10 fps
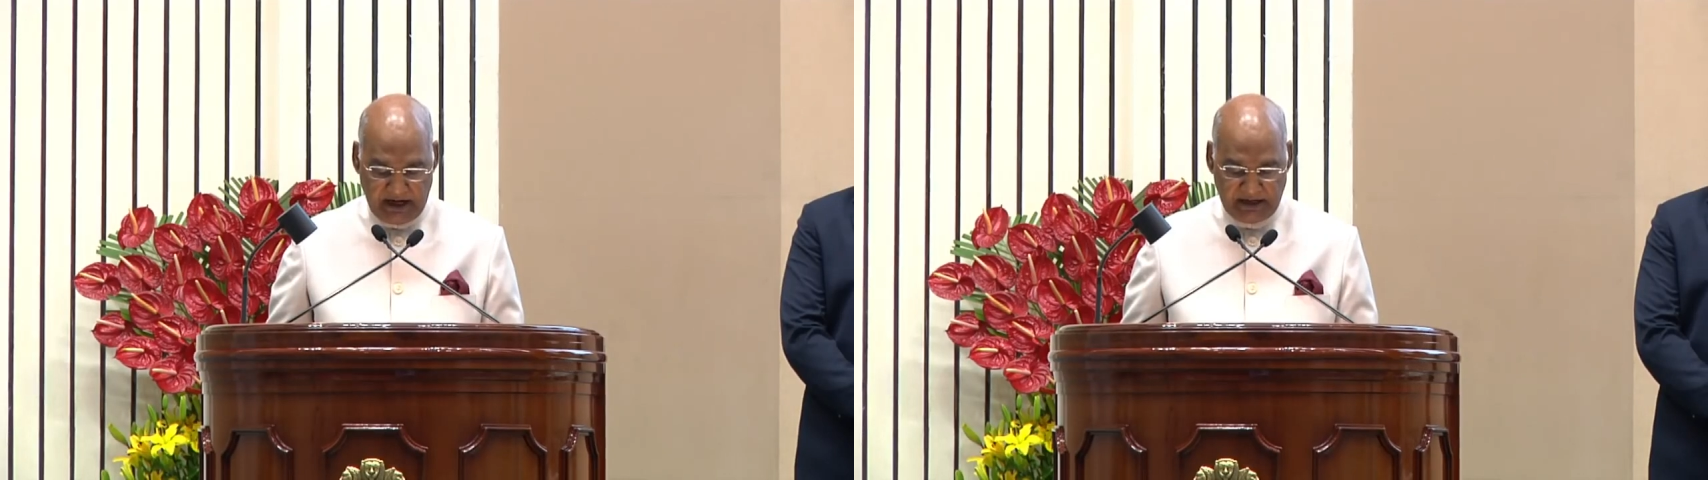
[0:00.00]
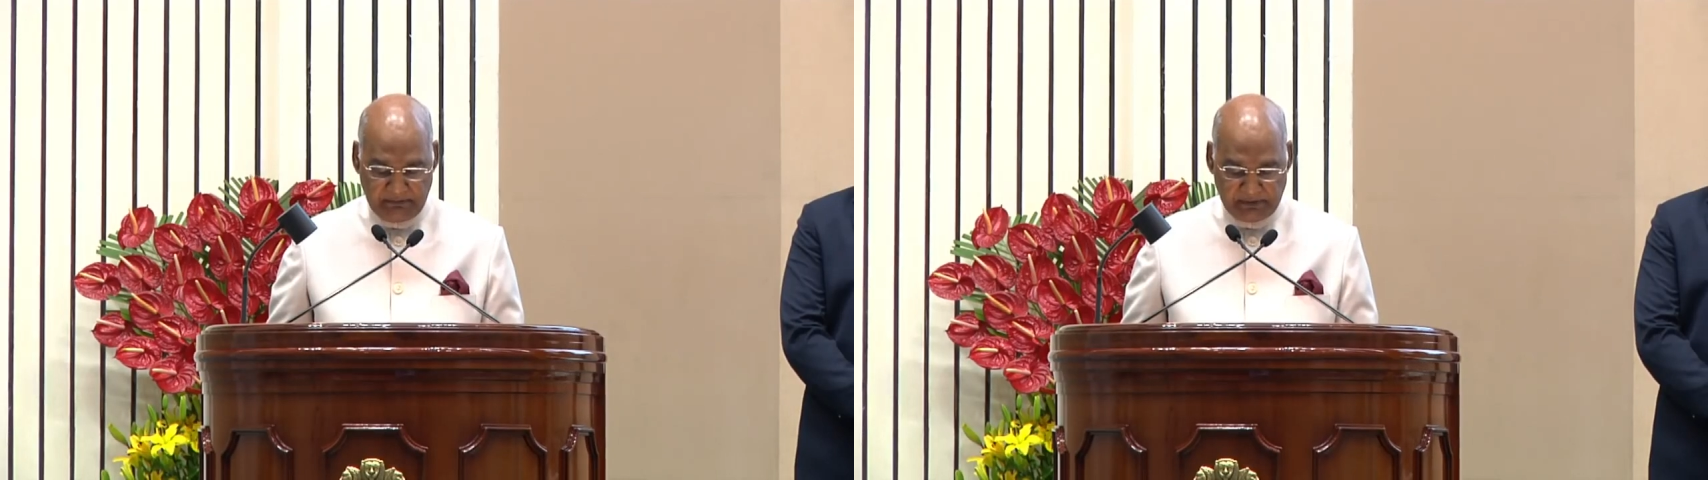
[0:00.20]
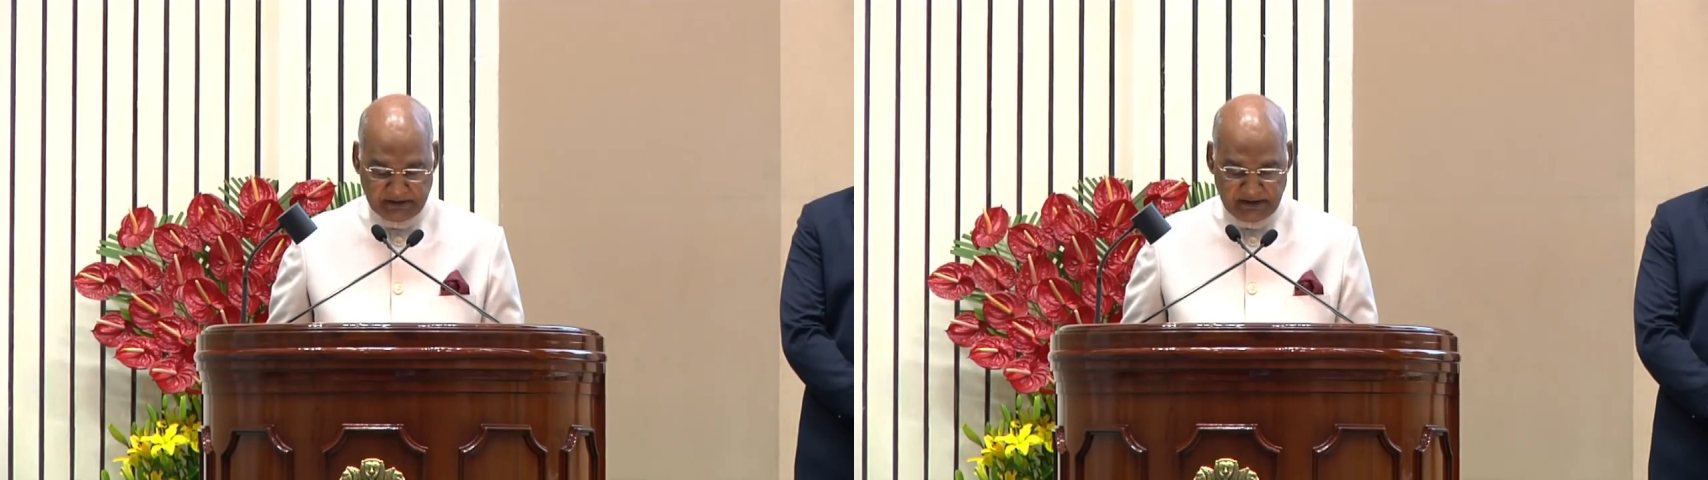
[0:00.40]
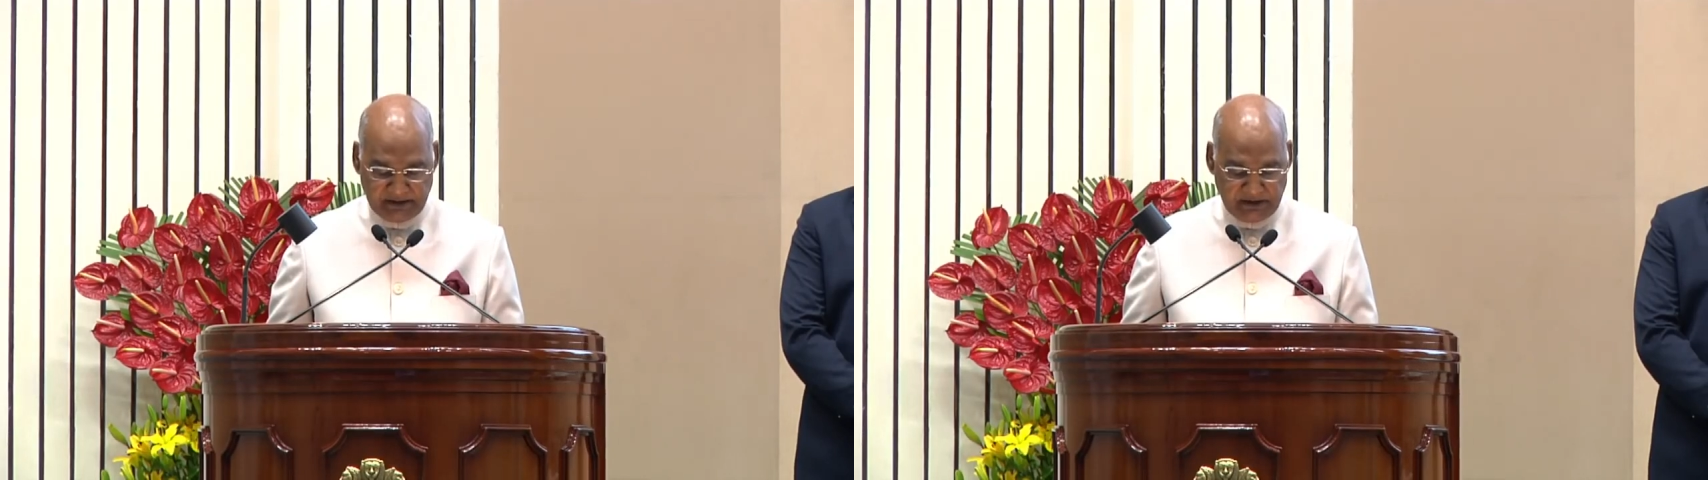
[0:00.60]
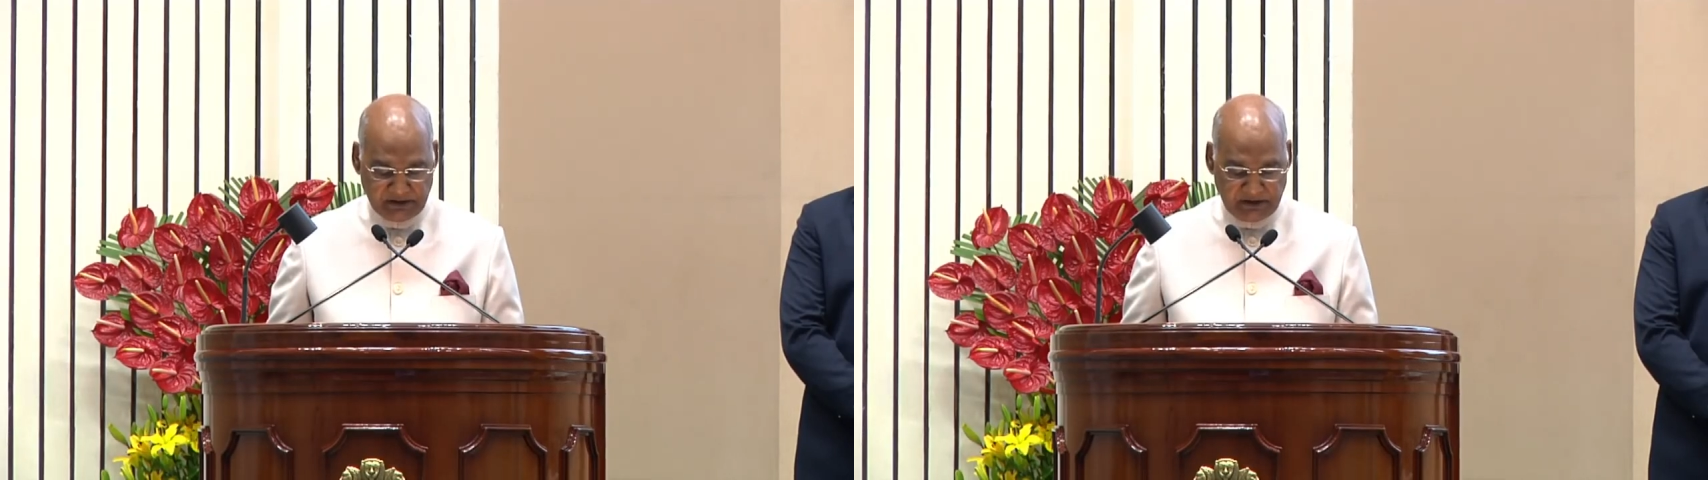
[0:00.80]
and
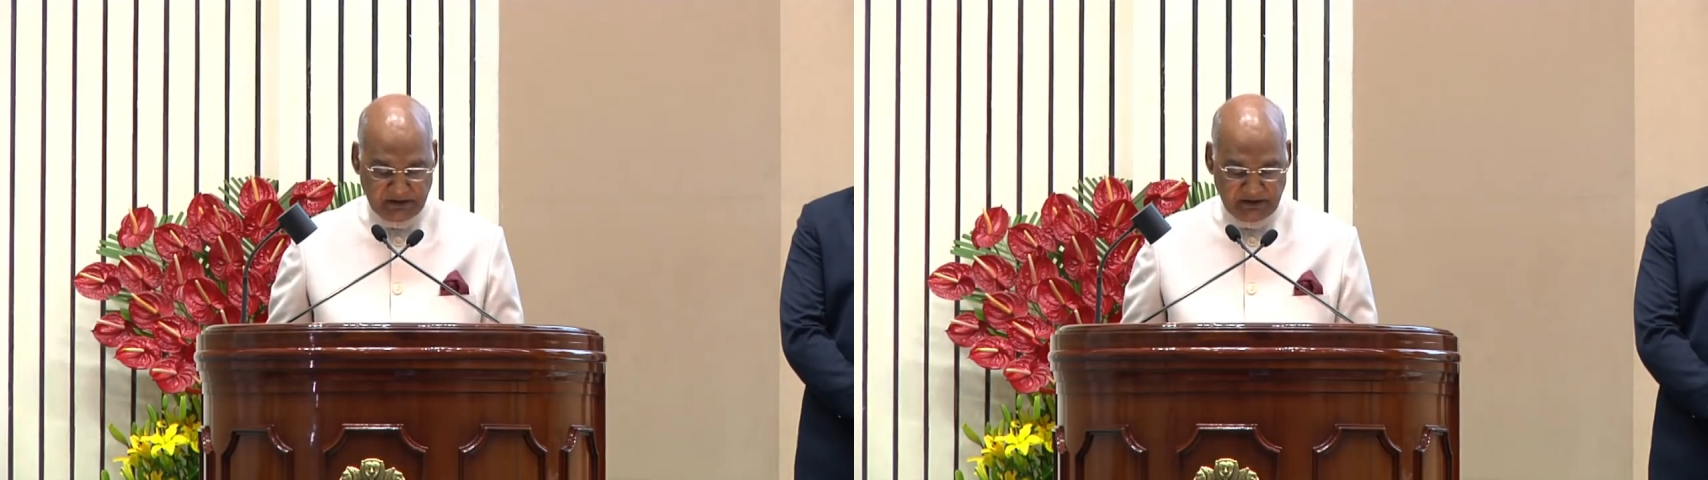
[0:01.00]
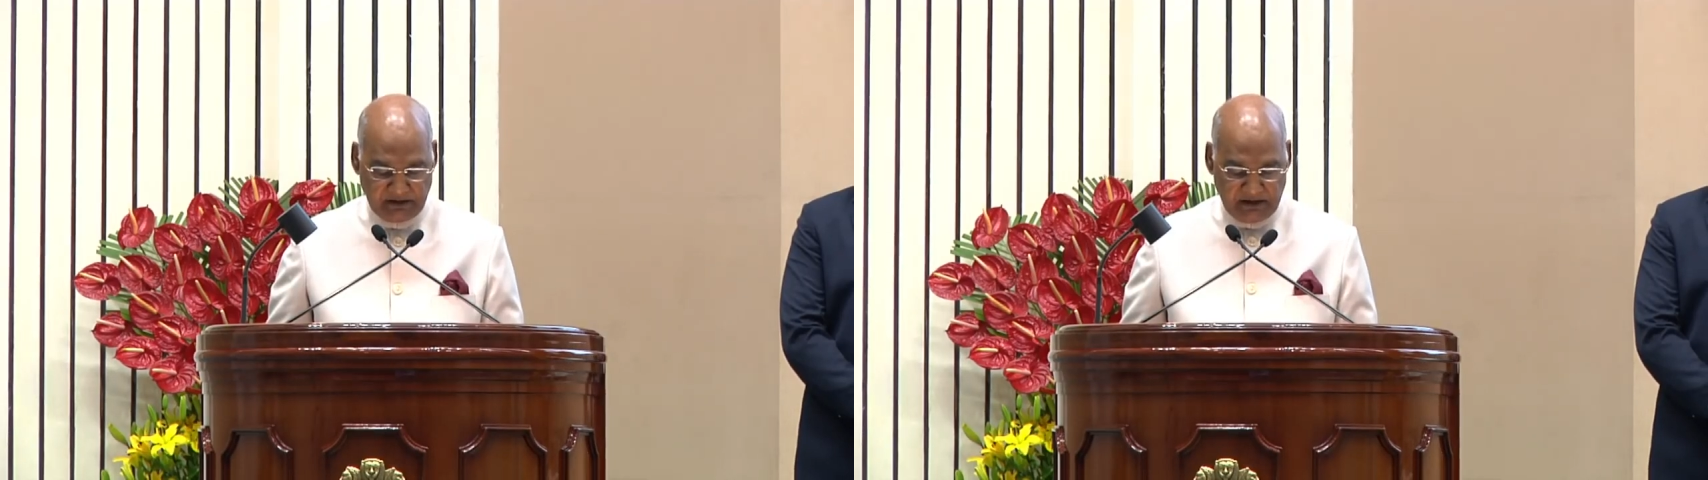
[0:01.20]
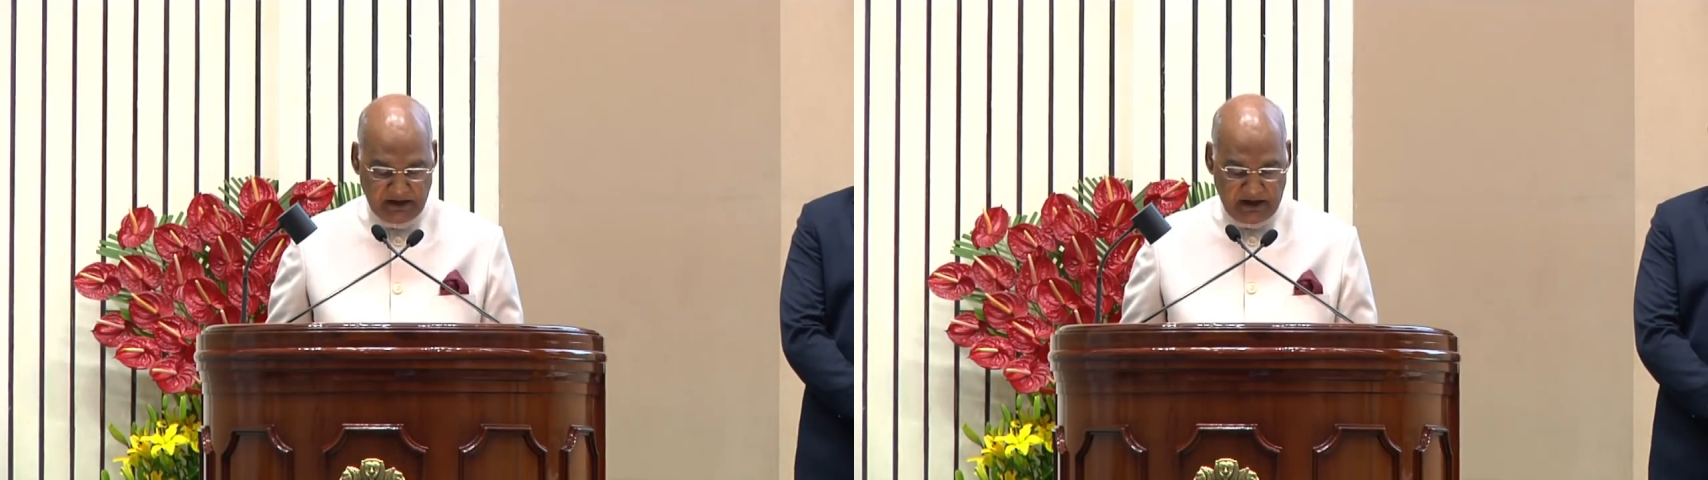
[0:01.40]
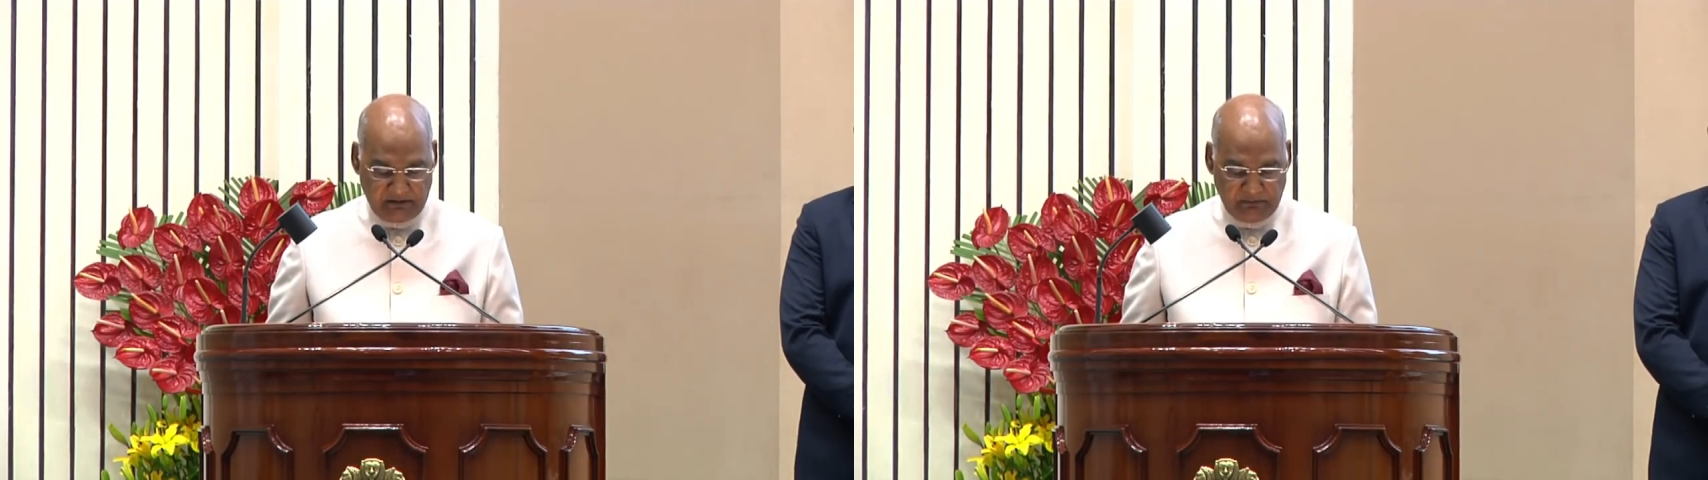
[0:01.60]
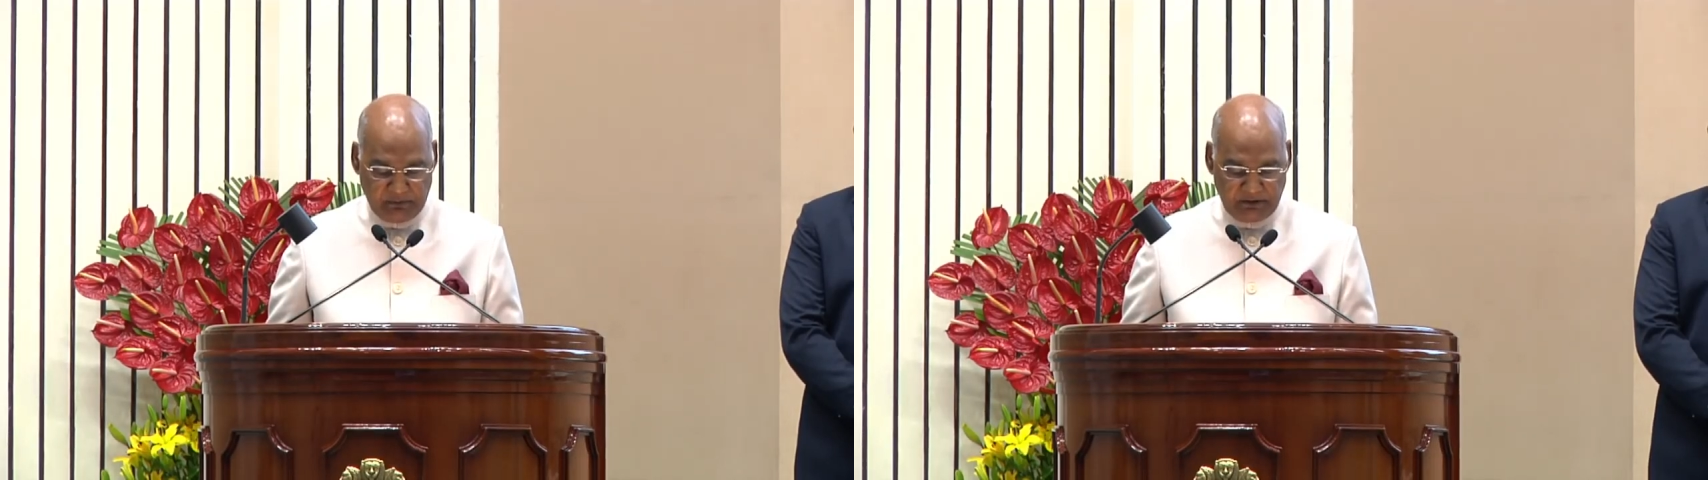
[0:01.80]
presentation
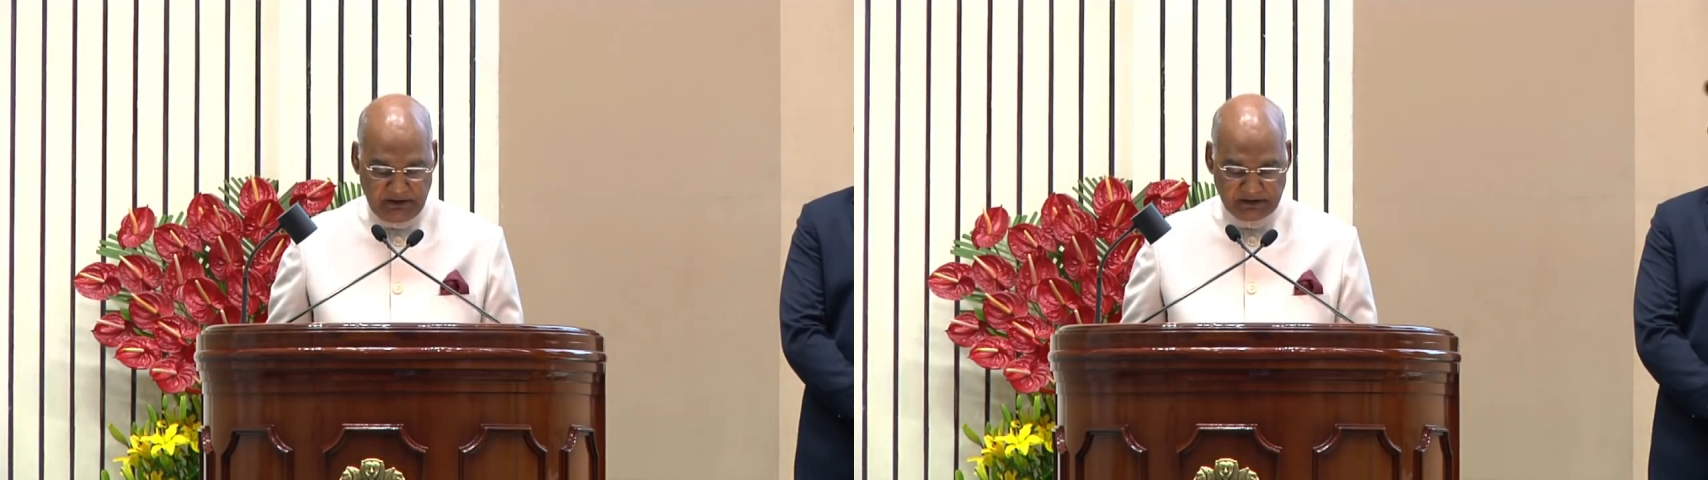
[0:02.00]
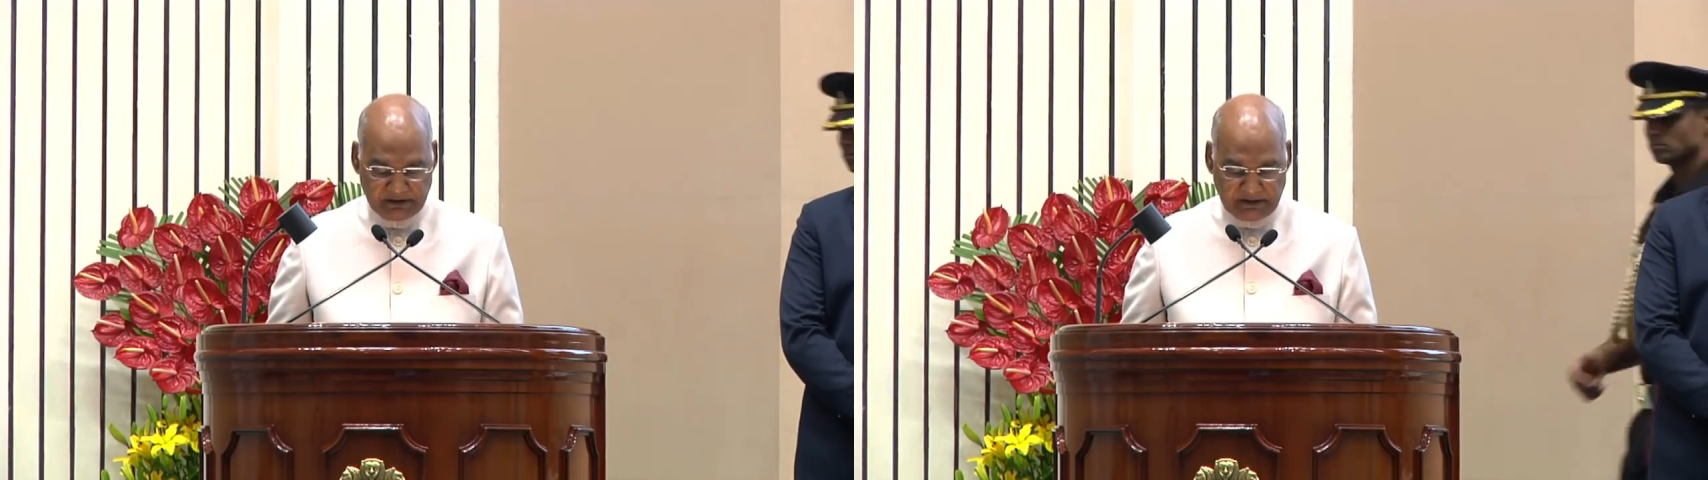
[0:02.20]
of Buddhist